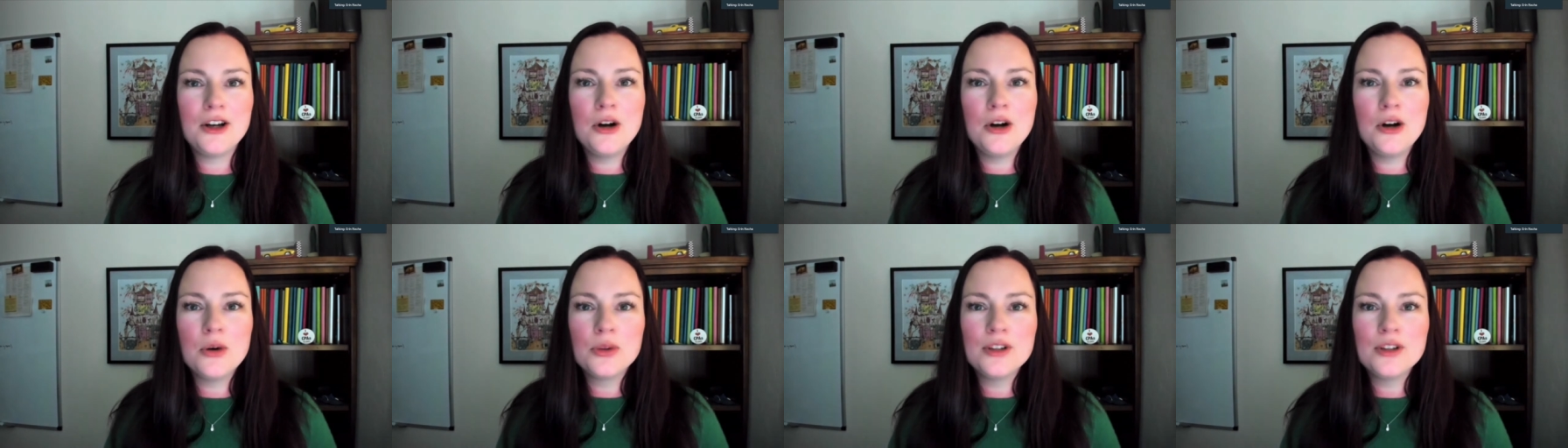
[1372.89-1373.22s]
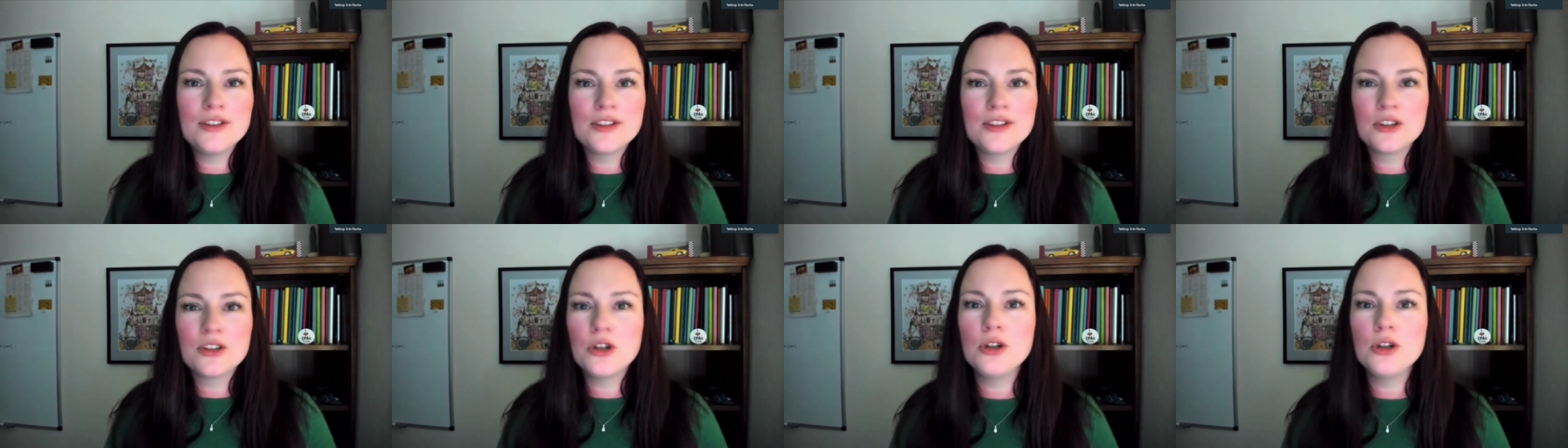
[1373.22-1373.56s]
oh,
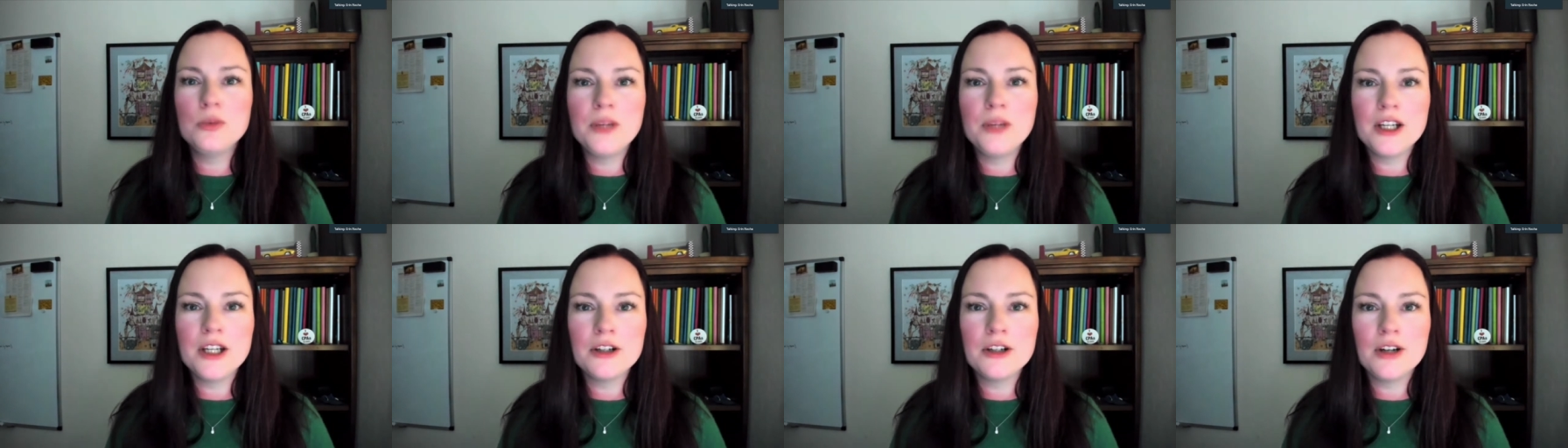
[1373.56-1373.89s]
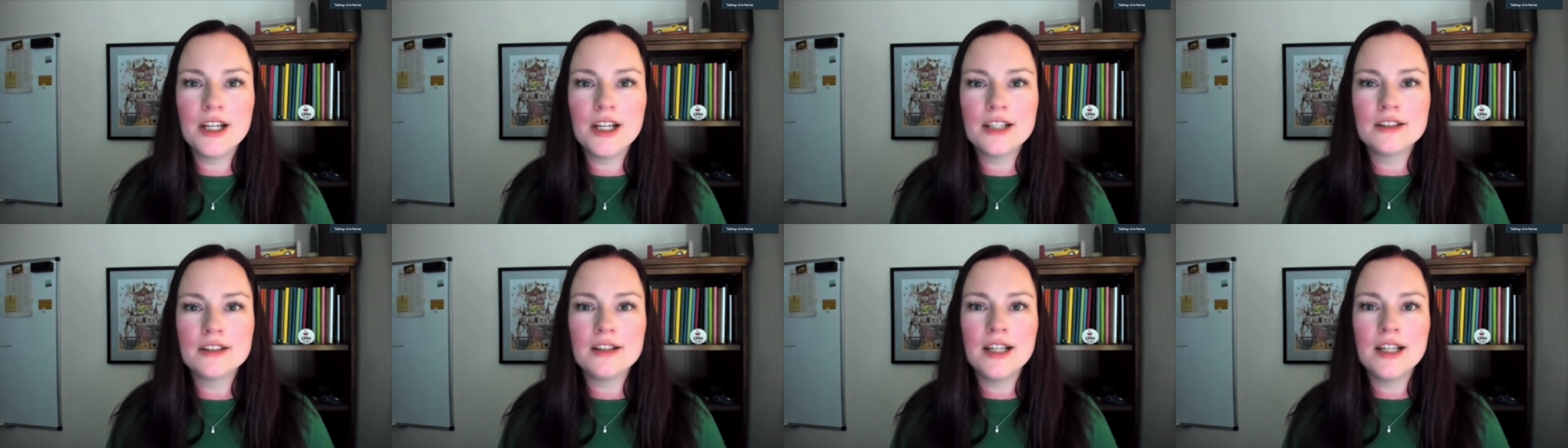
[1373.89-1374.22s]
this could be a
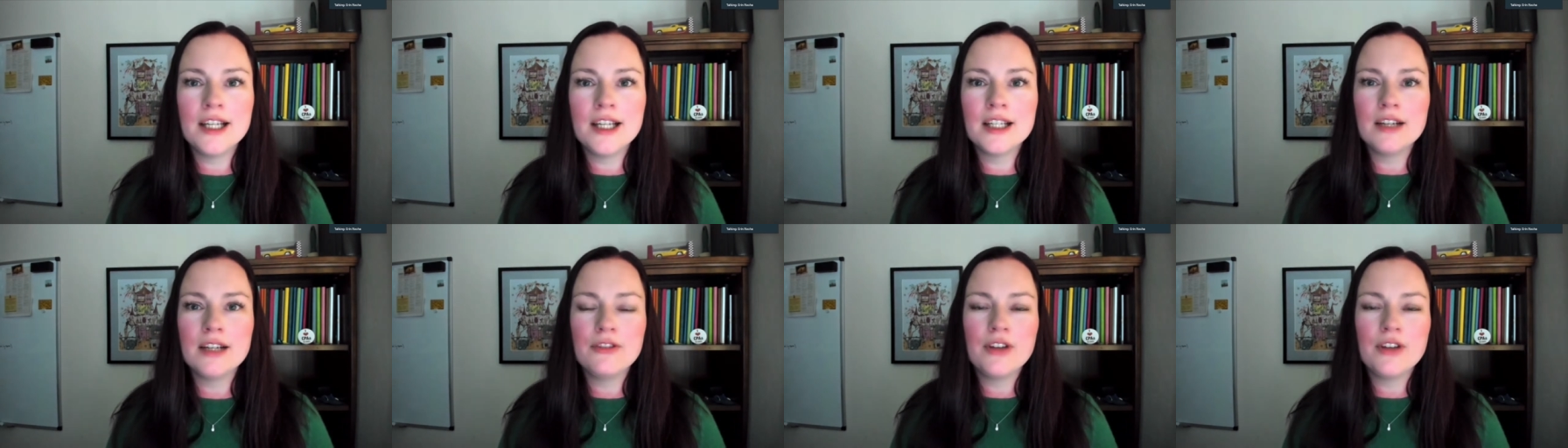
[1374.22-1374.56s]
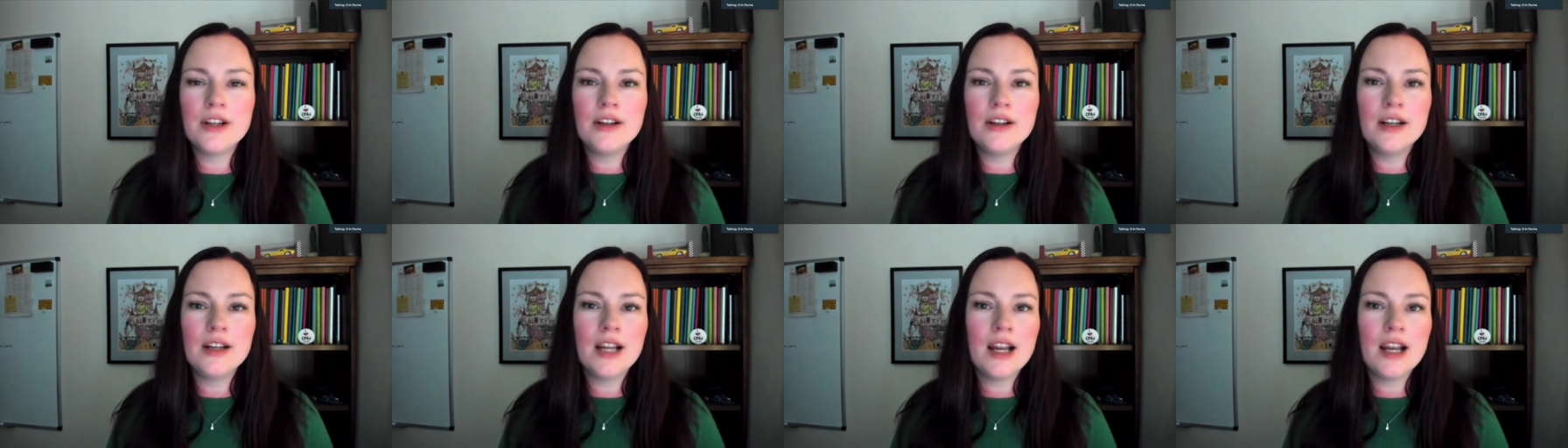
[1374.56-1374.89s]
great client, if I
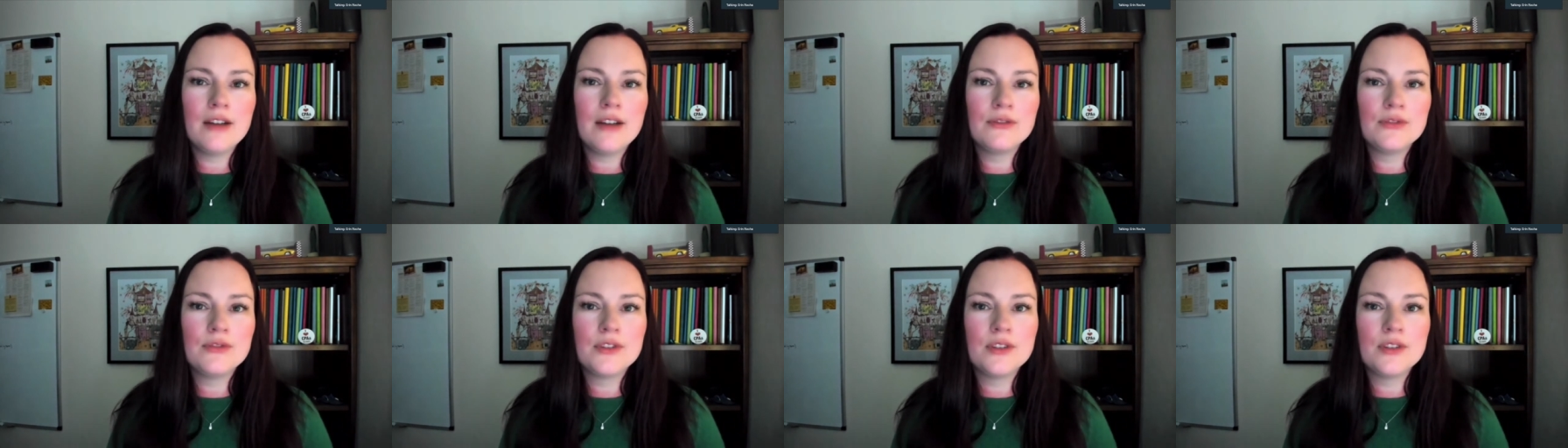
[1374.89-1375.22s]
didn't have